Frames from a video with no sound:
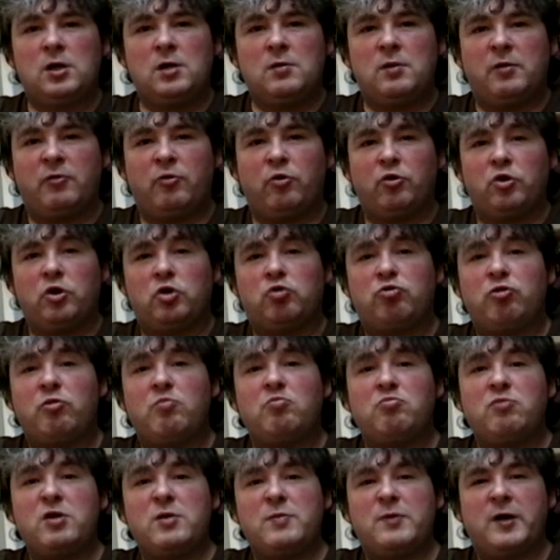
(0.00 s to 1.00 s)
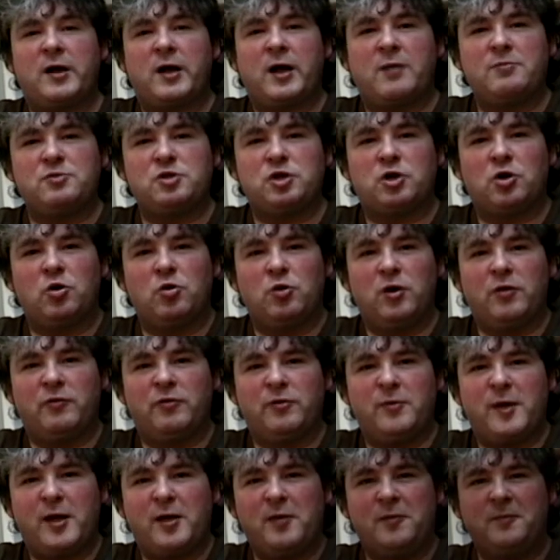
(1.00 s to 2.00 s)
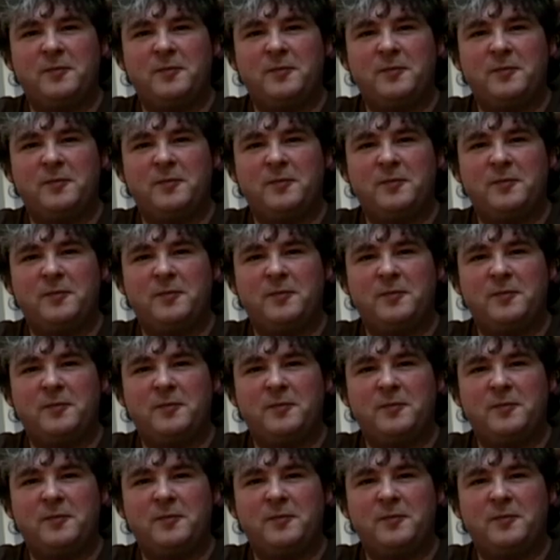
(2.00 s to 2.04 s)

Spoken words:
before the Grim Reaper comes a calling for me.